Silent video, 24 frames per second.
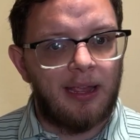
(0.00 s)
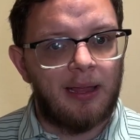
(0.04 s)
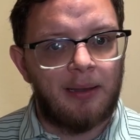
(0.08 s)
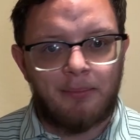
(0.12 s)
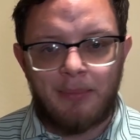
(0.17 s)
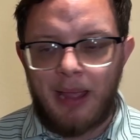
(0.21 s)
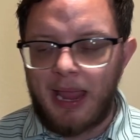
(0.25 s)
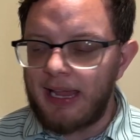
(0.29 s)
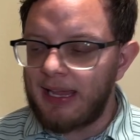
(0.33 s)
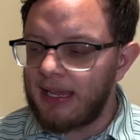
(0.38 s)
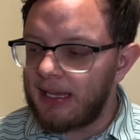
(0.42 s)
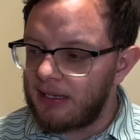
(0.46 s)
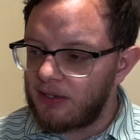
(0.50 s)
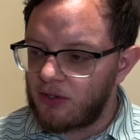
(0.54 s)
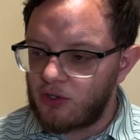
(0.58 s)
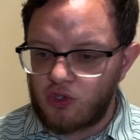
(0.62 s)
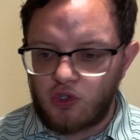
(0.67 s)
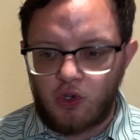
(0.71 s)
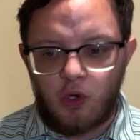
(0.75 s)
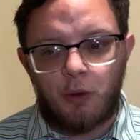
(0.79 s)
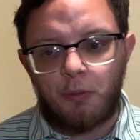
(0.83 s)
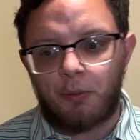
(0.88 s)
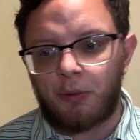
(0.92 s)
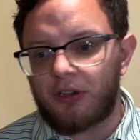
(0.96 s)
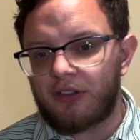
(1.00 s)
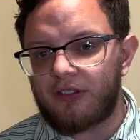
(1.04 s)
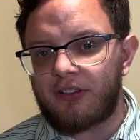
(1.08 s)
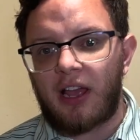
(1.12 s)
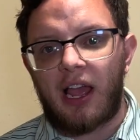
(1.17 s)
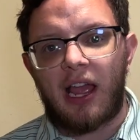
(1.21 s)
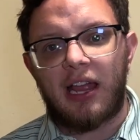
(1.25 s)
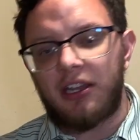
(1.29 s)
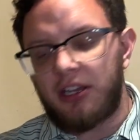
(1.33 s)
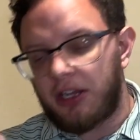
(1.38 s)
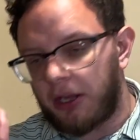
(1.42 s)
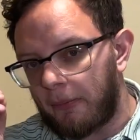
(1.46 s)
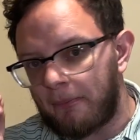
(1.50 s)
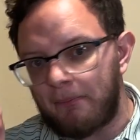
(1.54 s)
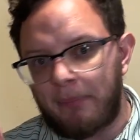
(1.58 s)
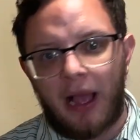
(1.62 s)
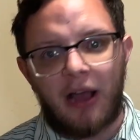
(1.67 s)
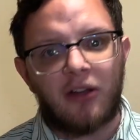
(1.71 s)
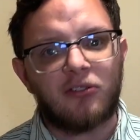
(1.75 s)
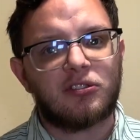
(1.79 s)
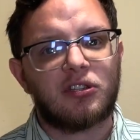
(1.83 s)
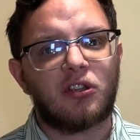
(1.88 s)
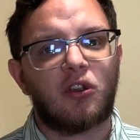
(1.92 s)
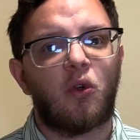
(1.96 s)
and make it super tight. You can
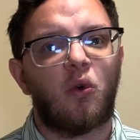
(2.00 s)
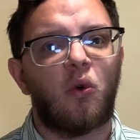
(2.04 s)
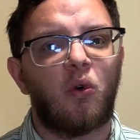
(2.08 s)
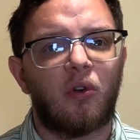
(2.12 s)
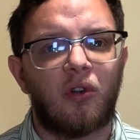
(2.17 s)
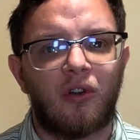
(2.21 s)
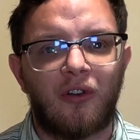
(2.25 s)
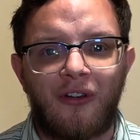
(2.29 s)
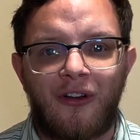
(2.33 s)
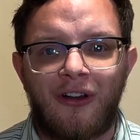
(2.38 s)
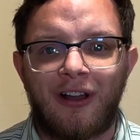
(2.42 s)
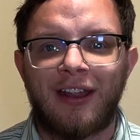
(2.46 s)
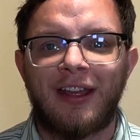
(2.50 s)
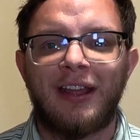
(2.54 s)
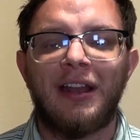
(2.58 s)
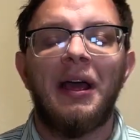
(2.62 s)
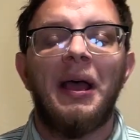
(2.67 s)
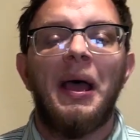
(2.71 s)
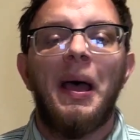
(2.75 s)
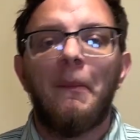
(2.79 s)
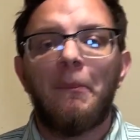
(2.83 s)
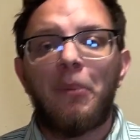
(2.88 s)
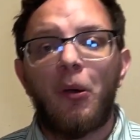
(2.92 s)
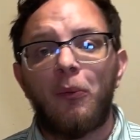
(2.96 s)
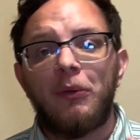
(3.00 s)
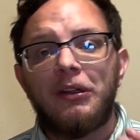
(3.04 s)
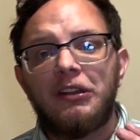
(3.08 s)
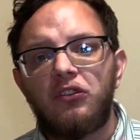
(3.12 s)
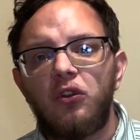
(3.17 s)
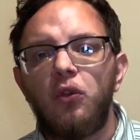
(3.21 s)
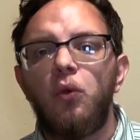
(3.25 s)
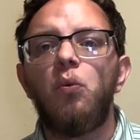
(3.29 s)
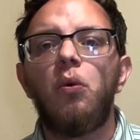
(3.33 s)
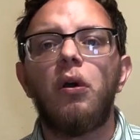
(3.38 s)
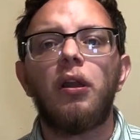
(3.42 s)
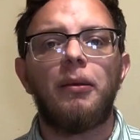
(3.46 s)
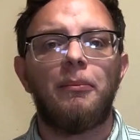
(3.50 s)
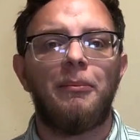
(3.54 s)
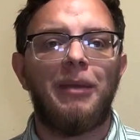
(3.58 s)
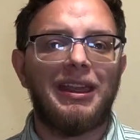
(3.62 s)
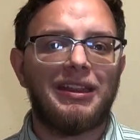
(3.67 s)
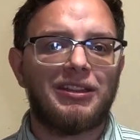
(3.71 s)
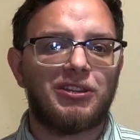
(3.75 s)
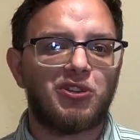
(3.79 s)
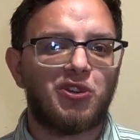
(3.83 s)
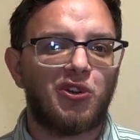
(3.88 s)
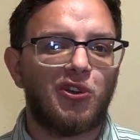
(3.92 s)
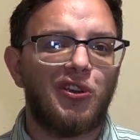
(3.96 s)
bounce a quarter on it, but we do want to make
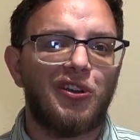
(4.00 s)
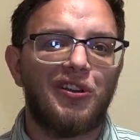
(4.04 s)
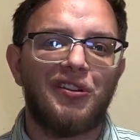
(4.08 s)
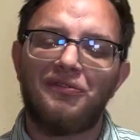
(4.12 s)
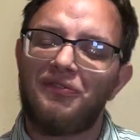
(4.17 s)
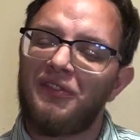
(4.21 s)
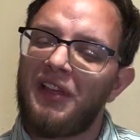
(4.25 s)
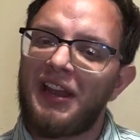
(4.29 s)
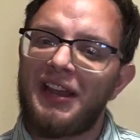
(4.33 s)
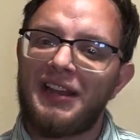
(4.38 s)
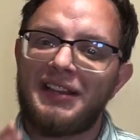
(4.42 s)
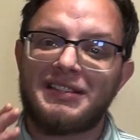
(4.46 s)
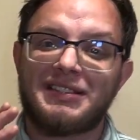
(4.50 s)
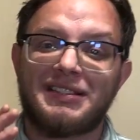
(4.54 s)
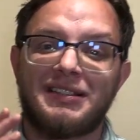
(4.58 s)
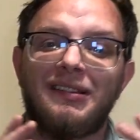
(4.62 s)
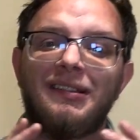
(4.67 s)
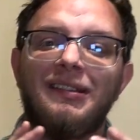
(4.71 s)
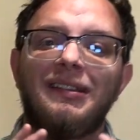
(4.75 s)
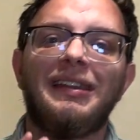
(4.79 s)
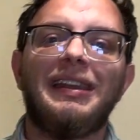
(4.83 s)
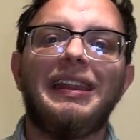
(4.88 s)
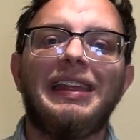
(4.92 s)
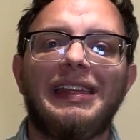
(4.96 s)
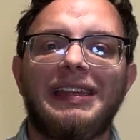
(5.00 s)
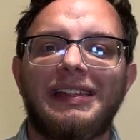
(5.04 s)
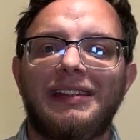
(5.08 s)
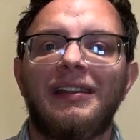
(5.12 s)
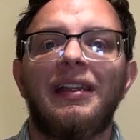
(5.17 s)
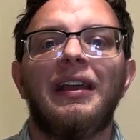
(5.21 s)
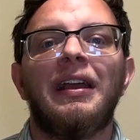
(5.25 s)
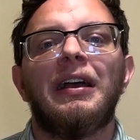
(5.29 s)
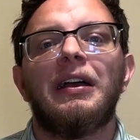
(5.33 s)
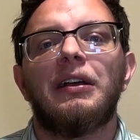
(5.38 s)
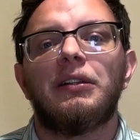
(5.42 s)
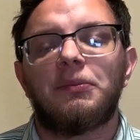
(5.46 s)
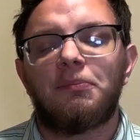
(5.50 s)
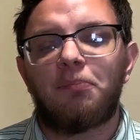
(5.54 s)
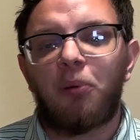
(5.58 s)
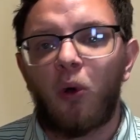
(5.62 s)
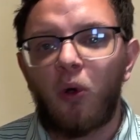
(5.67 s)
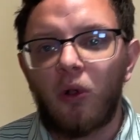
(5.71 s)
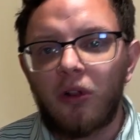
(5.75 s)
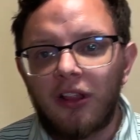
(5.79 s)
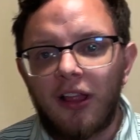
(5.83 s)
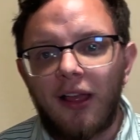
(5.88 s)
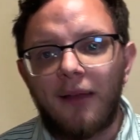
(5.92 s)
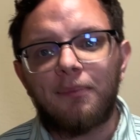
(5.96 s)
sure that it's neat.
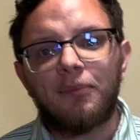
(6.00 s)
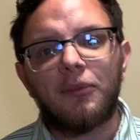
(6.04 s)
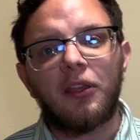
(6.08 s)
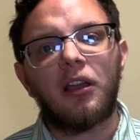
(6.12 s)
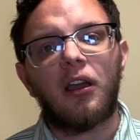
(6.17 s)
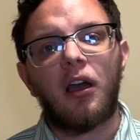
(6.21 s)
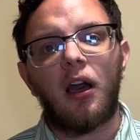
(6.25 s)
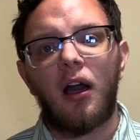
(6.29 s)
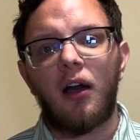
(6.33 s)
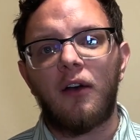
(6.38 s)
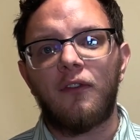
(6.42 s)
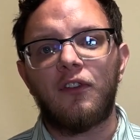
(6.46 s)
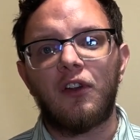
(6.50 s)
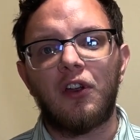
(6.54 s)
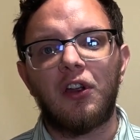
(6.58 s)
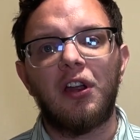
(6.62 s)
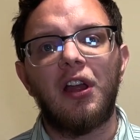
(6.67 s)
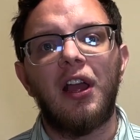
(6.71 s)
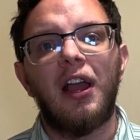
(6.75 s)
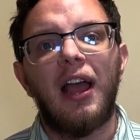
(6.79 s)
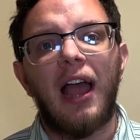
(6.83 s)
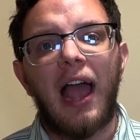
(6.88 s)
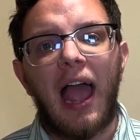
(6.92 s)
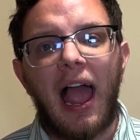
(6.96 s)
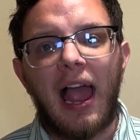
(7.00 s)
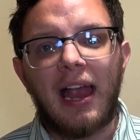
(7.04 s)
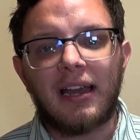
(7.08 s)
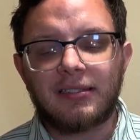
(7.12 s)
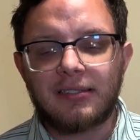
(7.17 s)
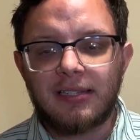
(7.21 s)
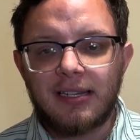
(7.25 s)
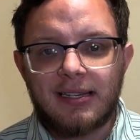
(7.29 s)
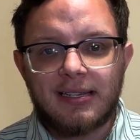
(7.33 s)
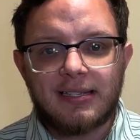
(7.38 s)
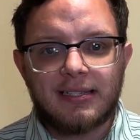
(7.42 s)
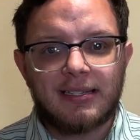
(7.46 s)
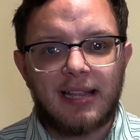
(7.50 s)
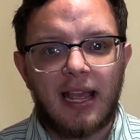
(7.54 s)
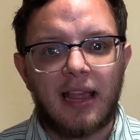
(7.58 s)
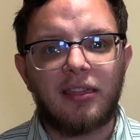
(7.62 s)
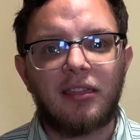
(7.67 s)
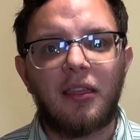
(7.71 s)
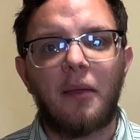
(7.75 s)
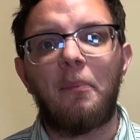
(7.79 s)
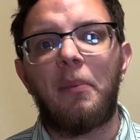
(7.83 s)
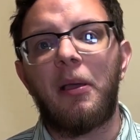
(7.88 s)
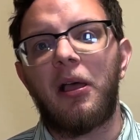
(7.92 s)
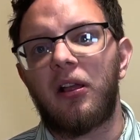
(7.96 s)
Pull up the cover, actually set
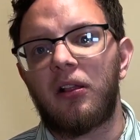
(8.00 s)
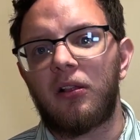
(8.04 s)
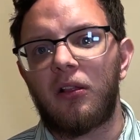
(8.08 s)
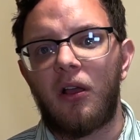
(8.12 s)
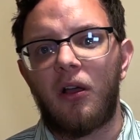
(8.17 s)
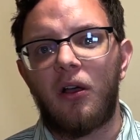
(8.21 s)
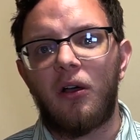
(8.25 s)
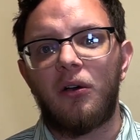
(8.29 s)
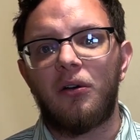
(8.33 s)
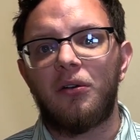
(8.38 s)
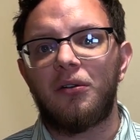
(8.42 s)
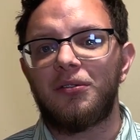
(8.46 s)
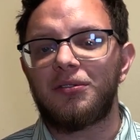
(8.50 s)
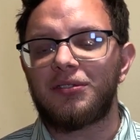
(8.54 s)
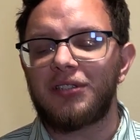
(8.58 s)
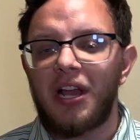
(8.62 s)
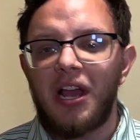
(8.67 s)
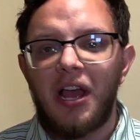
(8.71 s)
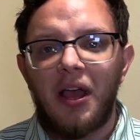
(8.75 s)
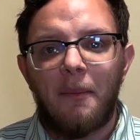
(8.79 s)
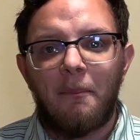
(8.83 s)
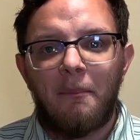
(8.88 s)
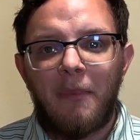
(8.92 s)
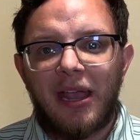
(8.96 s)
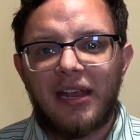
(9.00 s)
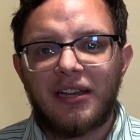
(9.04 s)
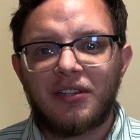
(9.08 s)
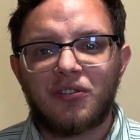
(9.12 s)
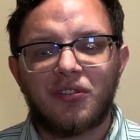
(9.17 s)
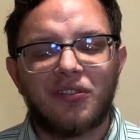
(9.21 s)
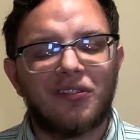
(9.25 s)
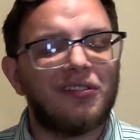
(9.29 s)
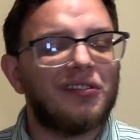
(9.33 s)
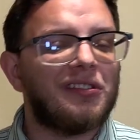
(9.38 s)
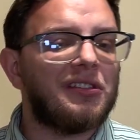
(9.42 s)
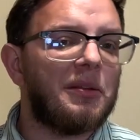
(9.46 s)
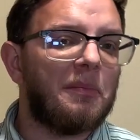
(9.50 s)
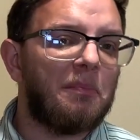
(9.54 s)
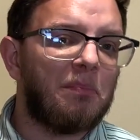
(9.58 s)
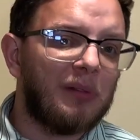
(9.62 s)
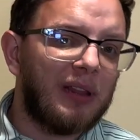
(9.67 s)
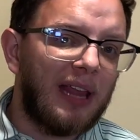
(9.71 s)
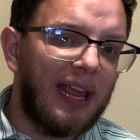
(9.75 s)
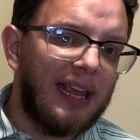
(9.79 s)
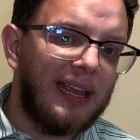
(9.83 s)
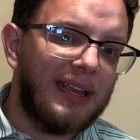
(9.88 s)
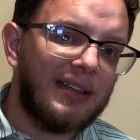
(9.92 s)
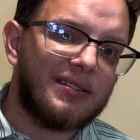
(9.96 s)
the pillows, make sure that the
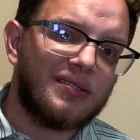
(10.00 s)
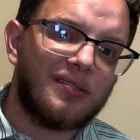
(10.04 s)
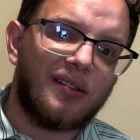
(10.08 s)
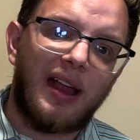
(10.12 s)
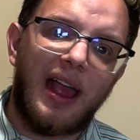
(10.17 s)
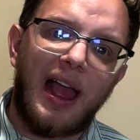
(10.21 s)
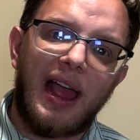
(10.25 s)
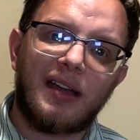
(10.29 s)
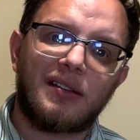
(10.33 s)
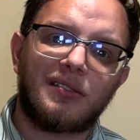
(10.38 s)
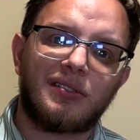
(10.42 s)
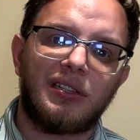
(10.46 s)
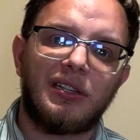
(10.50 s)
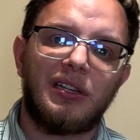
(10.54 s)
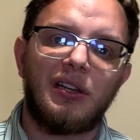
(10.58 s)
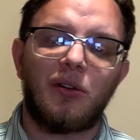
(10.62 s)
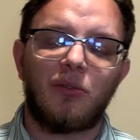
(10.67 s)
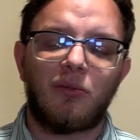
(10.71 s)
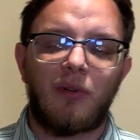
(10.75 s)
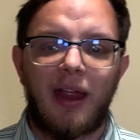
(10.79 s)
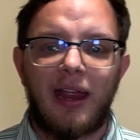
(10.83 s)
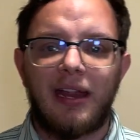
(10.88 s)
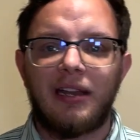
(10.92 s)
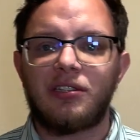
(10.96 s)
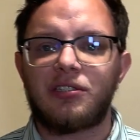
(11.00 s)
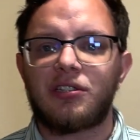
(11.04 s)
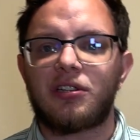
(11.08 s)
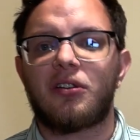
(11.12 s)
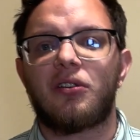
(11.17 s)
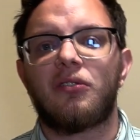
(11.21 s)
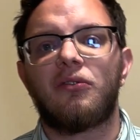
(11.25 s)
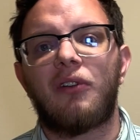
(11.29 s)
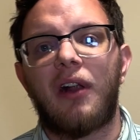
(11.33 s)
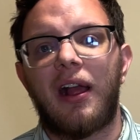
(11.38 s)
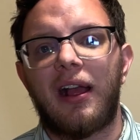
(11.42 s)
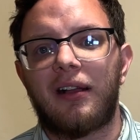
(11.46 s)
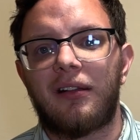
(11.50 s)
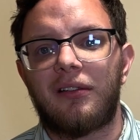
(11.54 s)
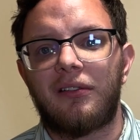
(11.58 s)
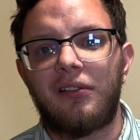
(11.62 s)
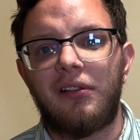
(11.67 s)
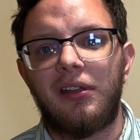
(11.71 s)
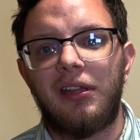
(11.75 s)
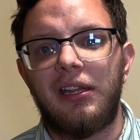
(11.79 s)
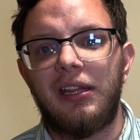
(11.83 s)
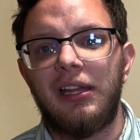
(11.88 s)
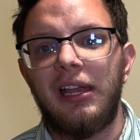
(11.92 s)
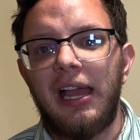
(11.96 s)
blankets are actually arranged
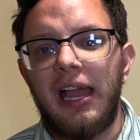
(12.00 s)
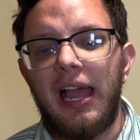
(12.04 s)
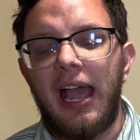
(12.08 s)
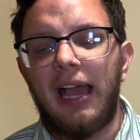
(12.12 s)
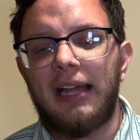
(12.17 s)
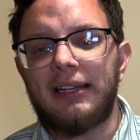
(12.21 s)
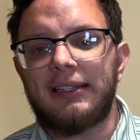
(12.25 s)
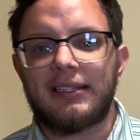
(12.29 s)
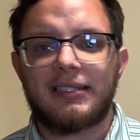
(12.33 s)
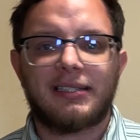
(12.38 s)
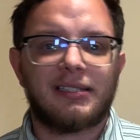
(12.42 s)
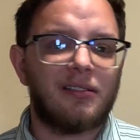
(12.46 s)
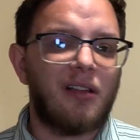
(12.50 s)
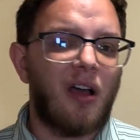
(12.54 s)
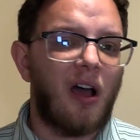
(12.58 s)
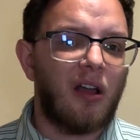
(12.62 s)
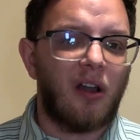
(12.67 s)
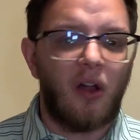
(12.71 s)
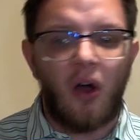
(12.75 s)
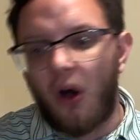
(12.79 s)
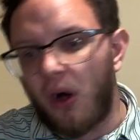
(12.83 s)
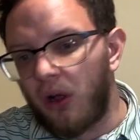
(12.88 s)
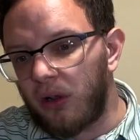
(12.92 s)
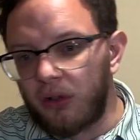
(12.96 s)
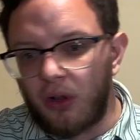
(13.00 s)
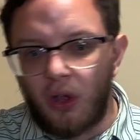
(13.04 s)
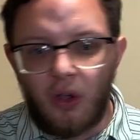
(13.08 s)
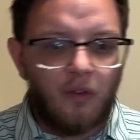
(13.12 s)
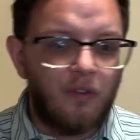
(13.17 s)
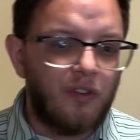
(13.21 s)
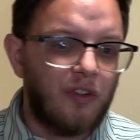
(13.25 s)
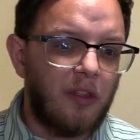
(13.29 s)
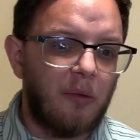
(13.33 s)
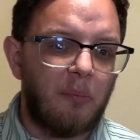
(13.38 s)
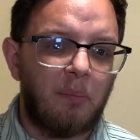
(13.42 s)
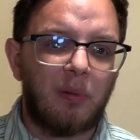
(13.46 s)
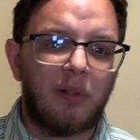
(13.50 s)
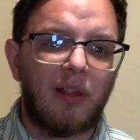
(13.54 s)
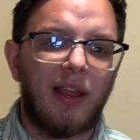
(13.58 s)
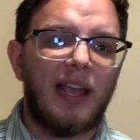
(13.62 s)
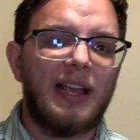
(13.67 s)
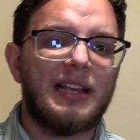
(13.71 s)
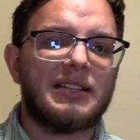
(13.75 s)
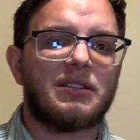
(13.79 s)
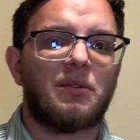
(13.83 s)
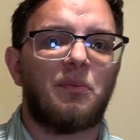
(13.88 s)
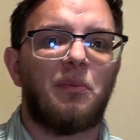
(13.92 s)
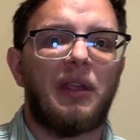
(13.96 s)
correctly and it's not all over the
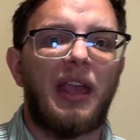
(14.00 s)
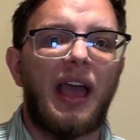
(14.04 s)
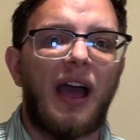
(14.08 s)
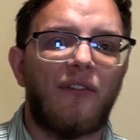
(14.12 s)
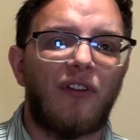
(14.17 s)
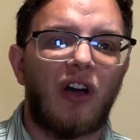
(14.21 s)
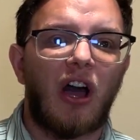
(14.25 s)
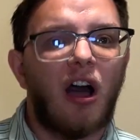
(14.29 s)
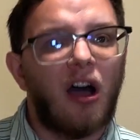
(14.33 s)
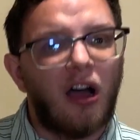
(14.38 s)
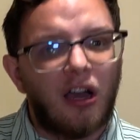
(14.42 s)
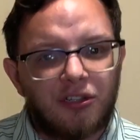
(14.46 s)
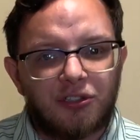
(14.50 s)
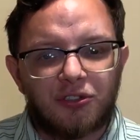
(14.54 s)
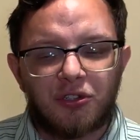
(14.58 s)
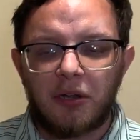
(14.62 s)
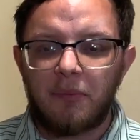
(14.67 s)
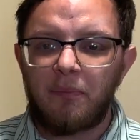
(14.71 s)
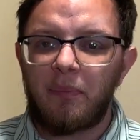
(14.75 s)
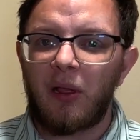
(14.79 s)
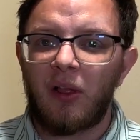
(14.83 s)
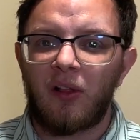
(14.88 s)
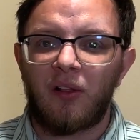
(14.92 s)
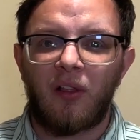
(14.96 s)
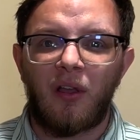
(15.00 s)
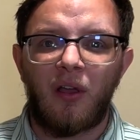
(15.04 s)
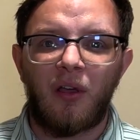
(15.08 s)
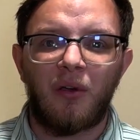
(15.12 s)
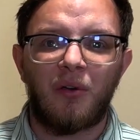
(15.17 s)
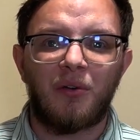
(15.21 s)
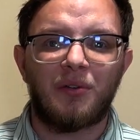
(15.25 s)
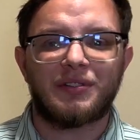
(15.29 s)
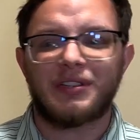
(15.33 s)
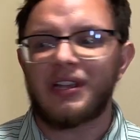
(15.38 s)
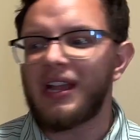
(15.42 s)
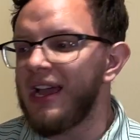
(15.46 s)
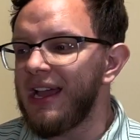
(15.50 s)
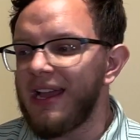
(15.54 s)
place and we have 100 pillows.